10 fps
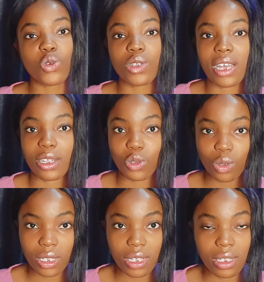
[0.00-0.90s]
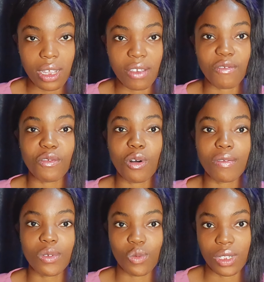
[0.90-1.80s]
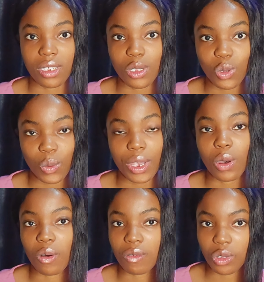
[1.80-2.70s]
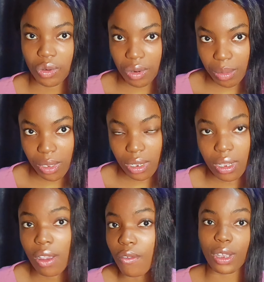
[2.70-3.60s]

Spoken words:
So there are two things involved with this way of scripting.